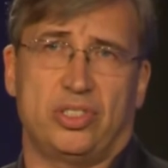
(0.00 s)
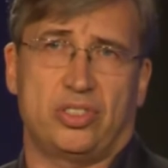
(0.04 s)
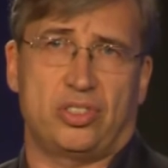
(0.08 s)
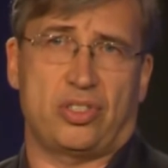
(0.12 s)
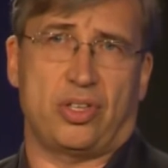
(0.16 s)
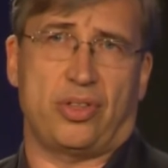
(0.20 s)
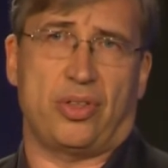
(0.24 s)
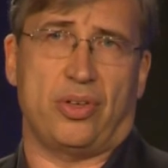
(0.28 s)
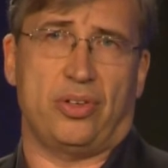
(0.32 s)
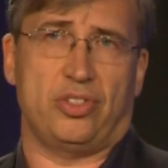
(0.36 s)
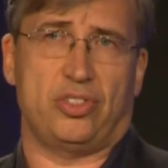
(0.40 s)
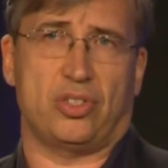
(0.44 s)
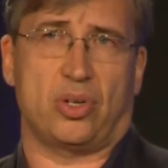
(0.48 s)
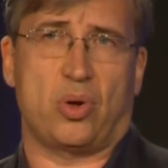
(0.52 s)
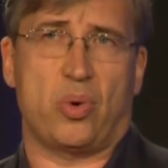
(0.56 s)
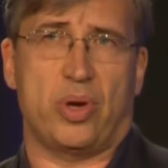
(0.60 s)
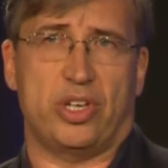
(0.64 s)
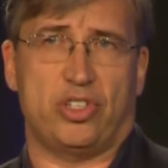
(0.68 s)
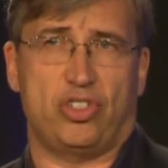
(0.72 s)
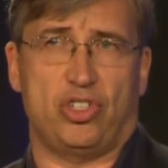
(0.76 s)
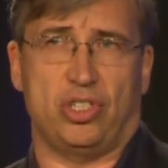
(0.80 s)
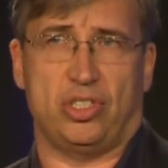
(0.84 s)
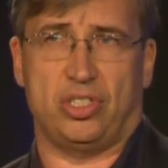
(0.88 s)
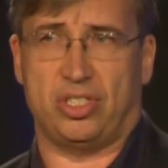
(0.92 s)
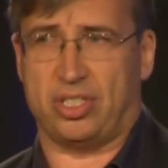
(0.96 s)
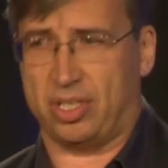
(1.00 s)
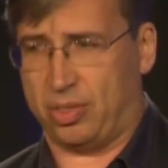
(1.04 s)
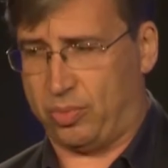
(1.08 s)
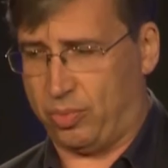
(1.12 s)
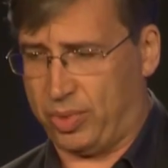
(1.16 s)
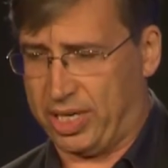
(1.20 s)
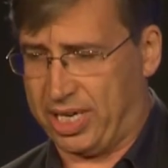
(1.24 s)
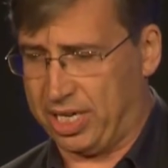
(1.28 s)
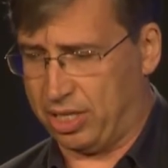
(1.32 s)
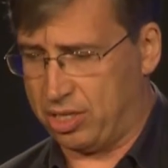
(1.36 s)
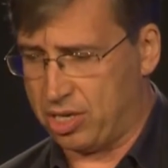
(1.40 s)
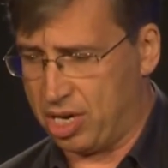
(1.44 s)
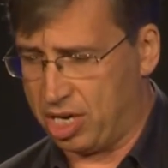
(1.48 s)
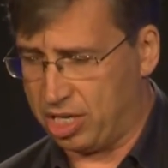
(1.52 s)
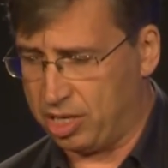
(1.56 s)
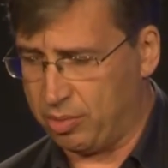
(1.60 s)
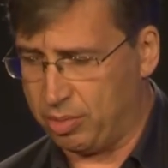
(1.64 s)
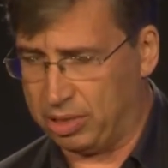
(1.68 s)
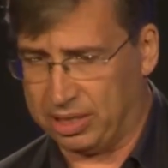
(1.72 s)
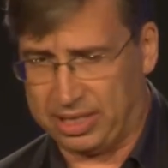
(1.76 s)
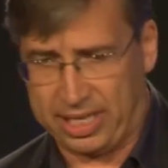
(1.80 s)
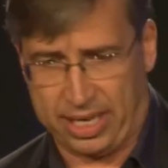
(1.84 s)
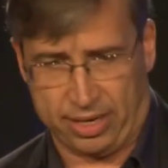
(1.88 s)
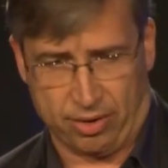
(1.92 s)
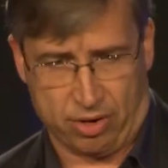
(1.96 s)
so those are questions that we can talk
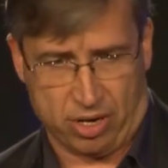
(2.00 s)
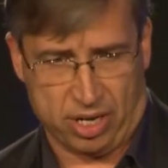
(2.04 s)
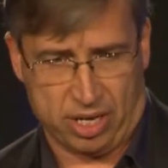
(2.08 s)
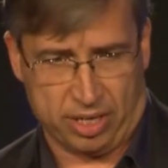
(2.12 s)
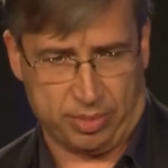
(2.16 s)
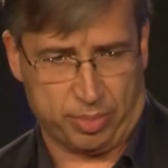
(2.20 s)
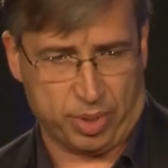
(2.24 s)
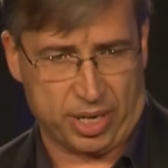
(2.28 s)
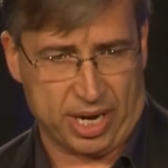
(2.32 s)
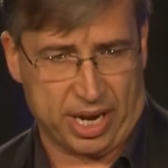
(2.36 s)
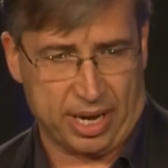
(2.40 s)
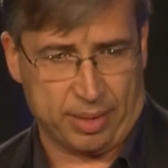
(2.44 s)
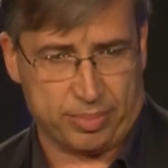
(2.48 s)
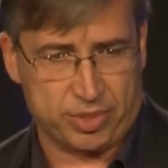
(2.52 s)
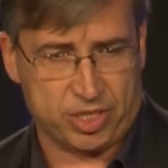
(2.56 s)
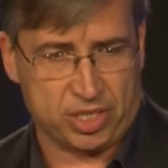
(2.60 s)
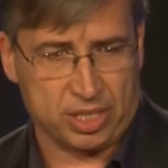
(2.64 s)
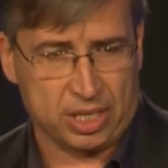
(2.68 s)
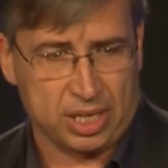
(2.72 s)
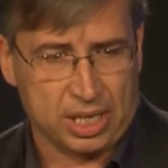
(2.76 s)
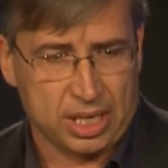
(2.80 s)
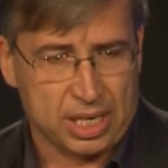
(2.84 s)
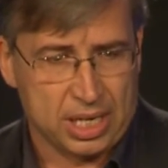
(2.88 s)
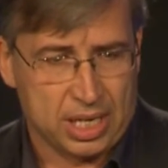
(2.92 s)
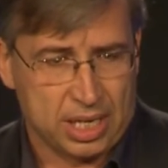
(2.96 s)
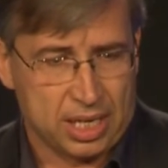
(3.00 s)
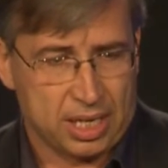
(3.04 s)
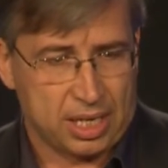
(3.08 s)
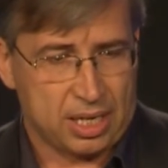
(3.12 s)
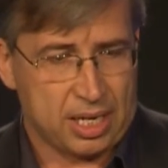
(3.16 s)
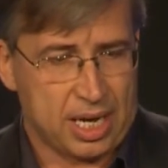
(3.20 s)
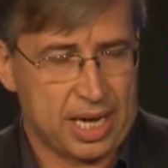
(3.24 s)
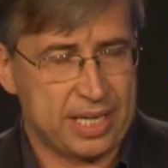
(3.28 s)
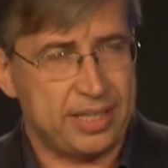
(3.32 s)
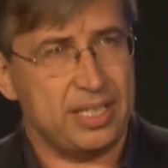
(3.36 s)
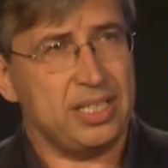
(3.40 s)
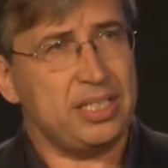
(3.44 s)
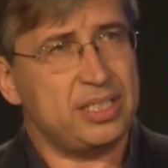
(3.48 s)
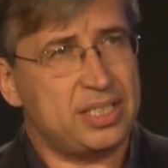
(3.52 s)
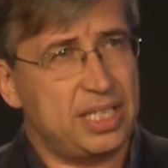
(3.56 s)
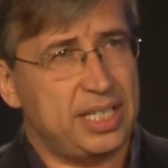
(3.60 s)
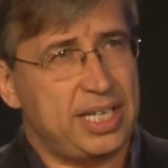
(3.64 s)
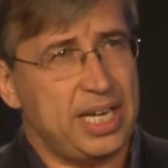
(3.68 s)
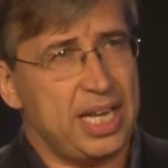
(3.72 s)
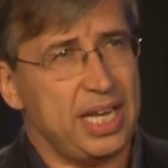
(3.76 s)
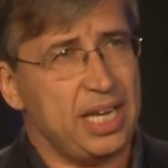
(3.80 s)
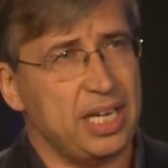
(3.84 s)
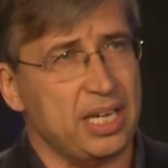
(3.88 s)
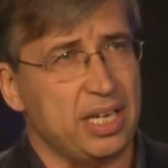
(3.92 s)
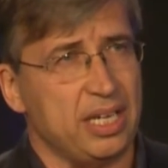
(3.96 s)
about later on, perhaps. I think
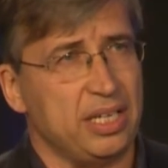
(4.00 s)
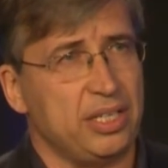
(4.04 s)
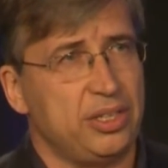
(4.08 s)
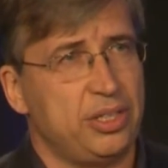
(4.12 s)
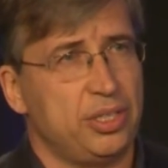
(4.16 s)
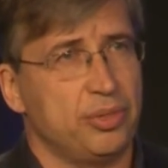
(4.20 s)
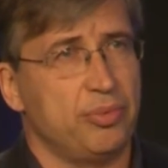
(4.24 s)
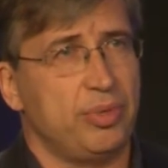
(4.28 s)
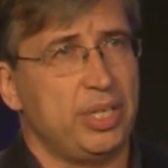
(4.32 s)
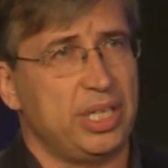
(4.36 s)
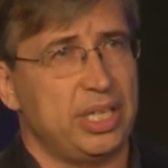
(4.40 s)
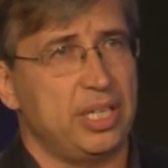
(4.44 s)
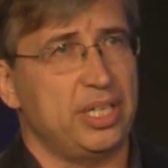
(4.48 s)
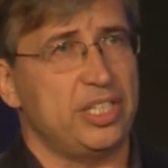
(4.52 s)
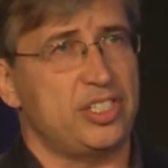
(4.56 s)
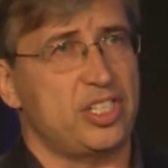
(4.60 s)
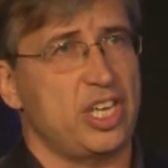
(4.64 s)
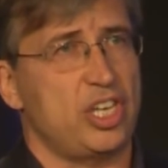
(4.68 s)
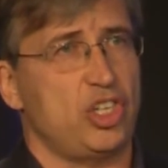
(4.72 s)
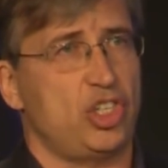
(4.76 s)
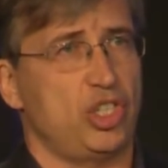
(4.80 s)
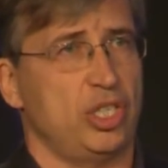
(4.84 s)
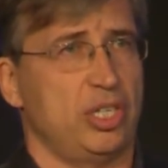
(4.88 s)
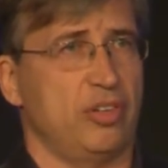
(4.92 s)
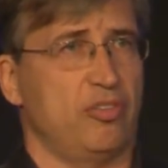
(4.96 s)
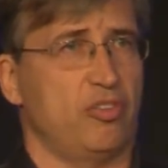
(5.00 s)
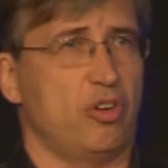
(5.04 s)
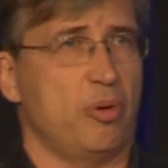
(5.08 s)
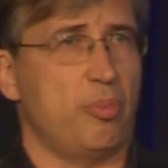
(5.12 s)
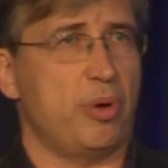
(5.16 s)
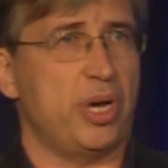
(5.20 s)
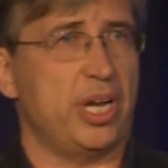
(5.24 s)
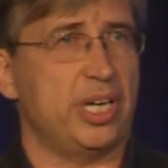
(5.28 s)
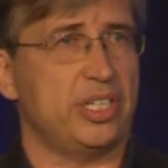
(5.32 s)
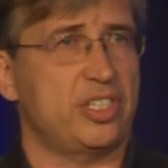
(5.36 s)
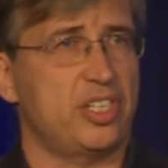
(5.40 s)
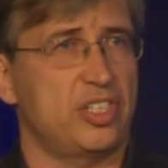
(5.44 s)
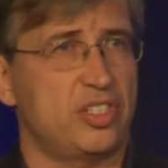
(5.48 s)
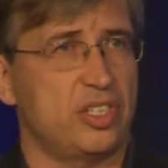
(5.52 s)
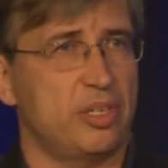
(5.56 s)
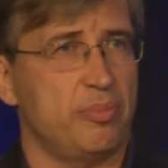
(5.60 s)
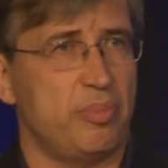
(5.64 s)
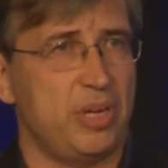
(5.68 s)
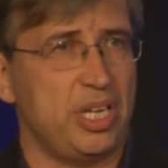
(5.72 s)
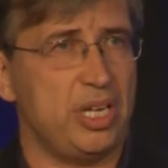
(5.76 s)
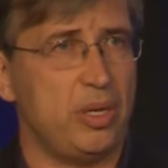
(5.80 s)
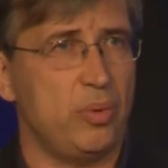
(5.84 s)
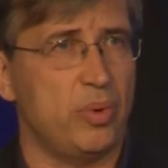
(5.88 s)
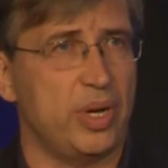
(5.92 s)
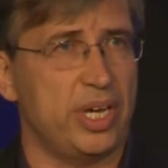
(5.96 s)
today, the realization of robotics has in
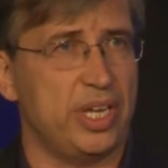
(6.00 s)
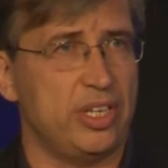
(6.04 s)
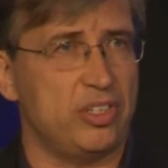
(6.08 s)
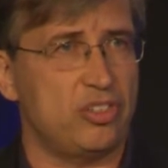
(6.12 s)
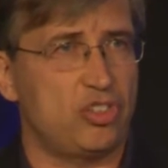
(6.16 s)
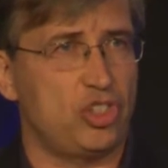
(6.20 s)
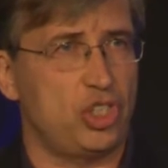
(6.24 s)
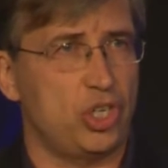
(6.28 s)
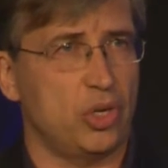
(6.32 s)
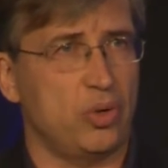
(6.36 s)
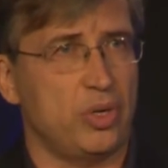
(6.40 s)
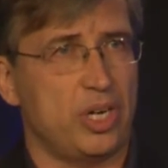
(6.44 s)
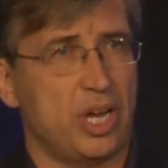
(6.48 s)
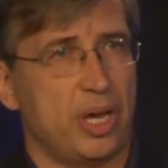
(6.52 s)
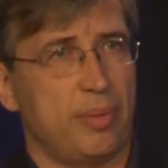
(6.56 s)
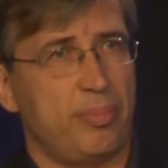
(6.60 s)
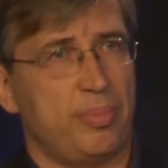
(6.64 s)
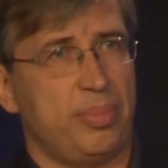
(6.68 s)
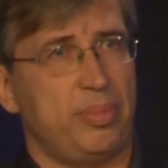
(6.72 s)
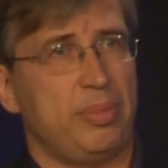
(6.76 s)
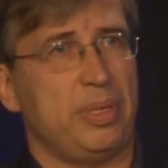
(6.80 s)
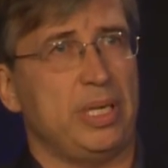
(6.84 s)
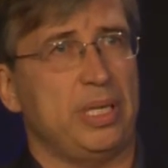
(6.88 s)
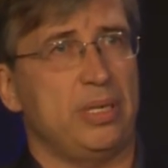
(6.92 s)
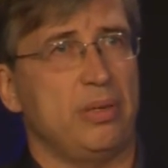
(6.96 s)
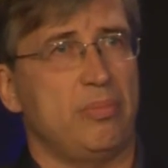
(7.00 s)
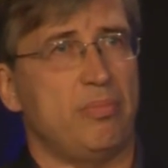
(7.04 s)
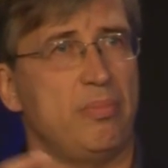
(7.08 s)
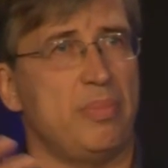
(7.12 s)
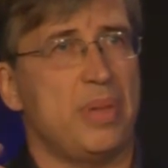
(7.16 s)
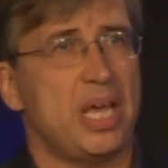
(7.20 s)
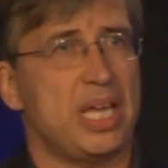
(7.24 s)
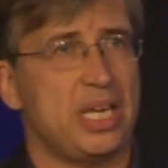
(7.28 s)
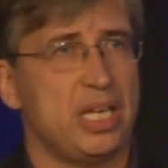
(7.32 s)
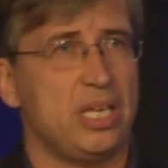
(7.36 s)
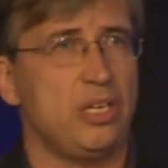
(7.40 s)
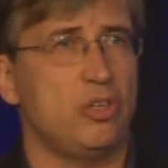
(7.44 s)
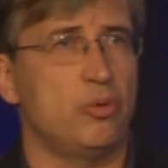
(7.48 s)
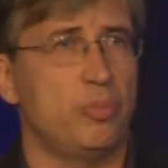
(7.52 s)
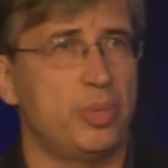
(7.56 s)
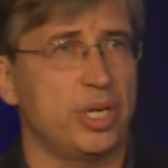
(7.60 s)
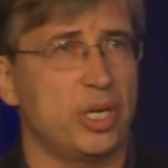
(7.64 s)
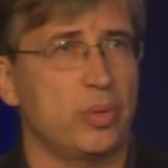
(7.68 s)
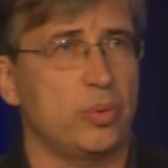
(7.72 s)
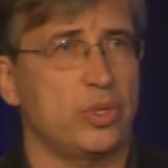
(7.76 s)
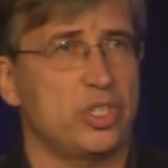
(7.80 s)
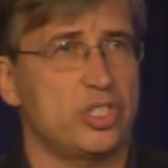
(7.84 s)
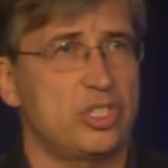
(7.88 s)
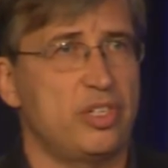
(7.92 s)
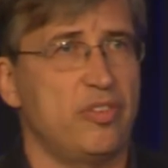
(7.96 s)
many ways shown up in many
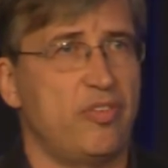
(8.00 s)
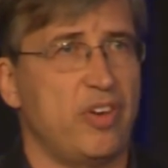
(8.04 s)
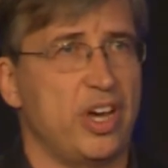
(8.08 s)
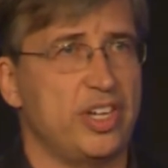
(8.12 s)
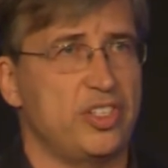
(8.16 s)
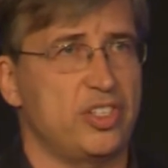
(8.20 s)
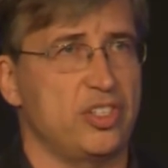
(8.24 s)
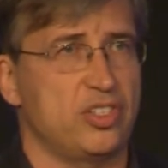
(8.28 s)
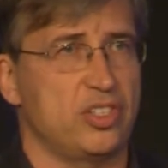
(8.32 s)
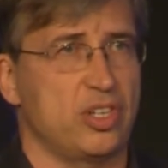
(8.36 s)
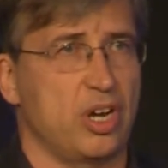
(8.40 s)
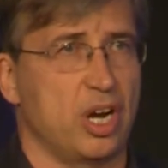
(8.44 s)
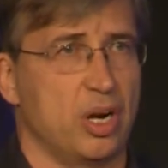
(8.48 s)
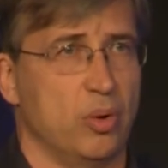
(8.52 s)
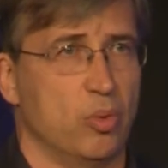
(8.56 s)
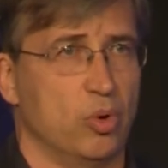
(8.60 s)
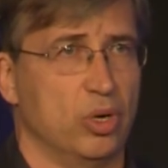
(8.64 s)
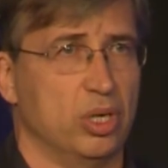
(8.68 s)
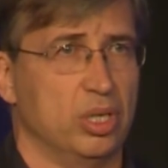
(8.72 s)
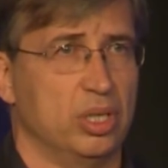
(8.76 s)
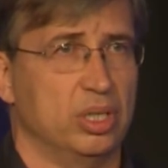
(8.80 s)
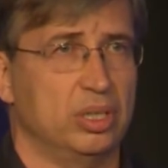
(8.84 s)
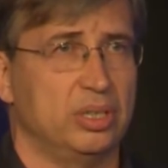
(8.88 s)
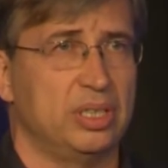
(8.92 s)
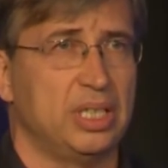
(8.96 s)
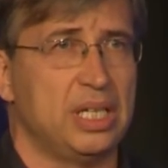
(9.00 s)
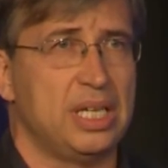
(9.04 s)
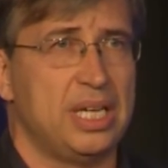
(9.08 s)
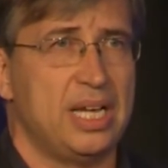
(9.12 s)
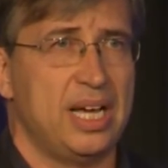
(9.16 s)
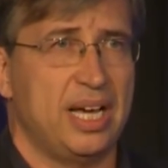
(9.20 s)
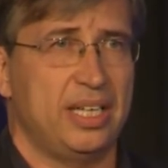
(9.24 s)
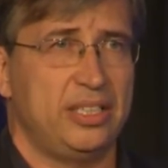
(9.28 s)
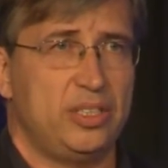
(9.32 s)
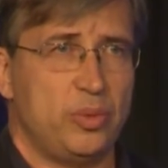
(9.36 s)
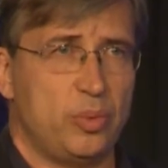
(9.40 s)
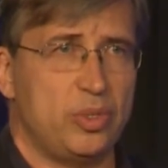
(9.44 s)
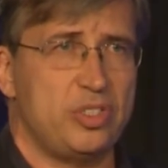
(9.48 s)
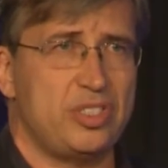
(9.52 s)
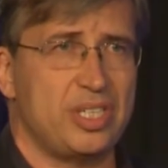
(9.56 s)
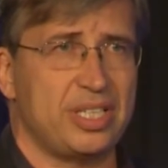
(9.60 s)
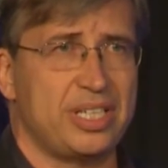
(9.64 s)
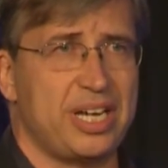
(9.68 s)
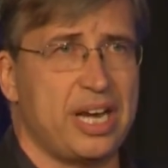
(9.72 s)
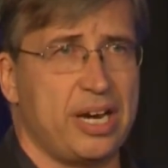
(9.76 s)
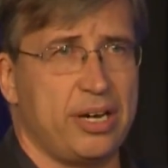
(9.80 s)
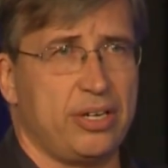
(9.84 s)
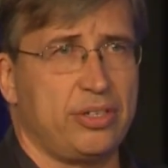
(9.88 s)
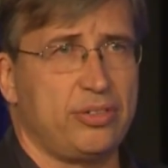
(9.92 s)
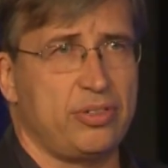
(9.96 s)
ubiquitous devices in our world. And the ones that
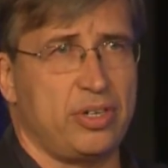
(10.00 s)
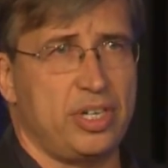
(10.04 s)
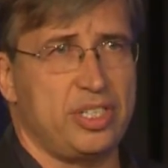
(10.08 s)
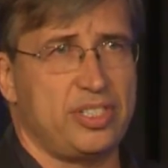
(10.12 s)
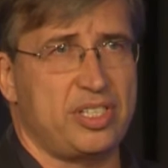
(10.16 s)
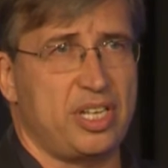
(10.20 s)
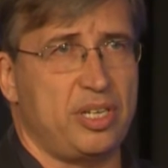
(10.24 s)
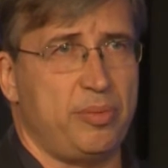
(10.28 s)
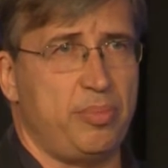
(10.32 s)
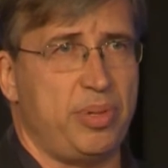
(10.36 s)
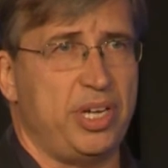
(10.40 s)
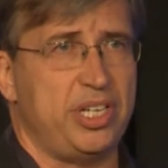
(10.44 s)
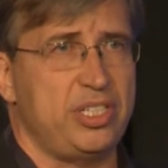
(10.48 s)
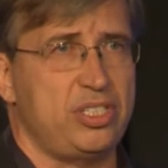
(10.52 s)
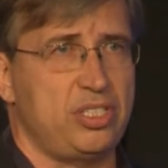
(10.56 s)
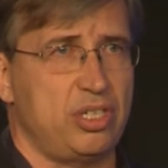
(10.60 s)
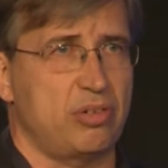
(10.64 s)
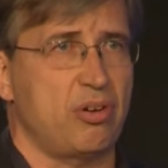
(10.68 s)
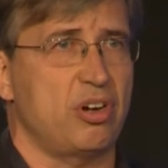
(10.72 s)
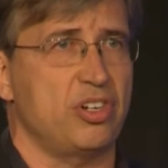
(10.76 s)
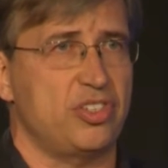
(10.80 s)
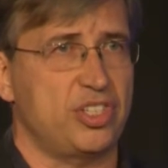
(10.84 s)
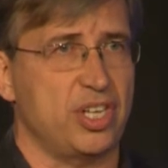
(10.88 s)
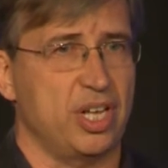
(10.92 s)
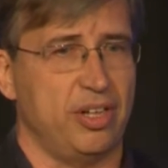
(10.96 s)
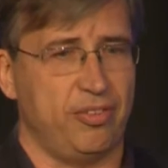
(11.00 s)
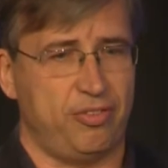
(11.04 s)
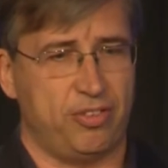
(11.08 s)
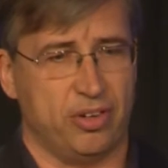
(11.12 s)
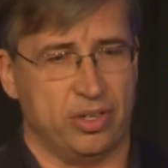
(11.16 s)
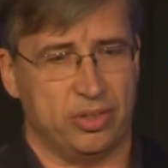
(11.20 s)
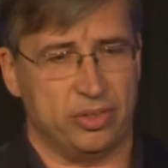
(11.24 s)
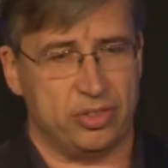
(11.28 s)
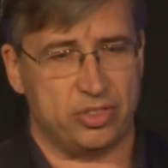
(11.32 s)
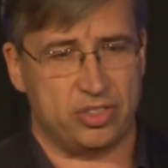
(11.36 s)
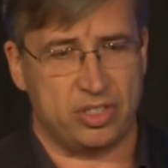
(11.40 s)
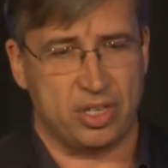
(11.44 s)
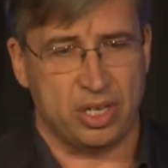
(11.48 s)
characterize that best are our cell phones.